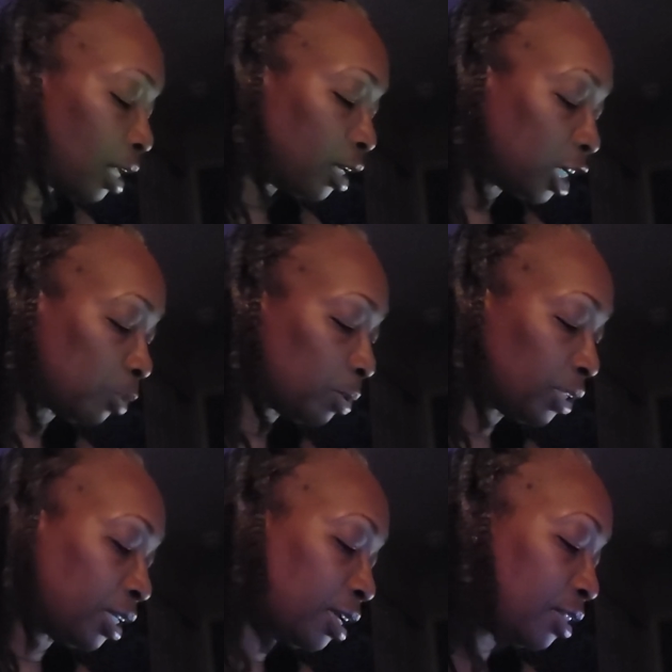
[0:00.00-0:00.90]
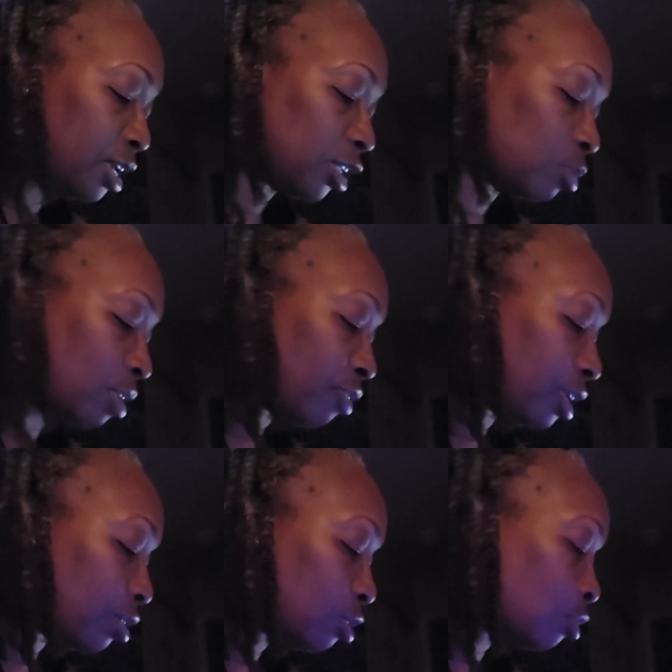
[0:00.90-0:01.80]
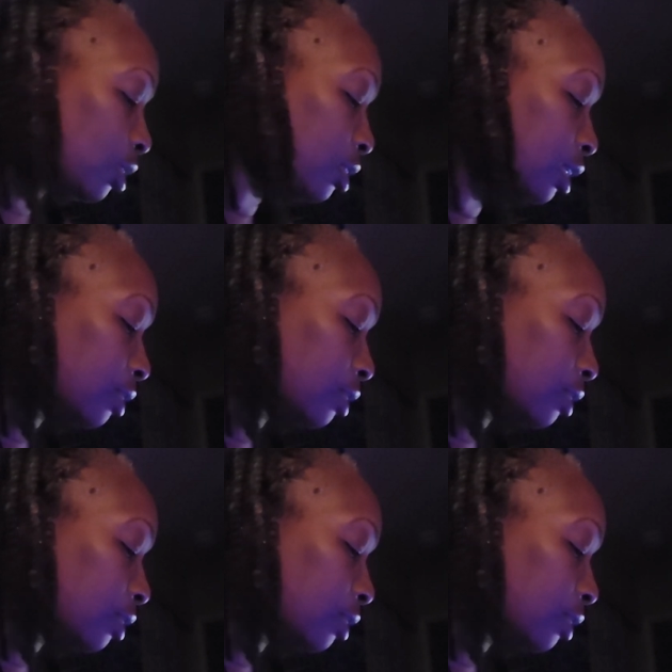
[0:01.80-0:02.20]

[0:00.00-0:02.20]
Let's pretend there's a way of getting through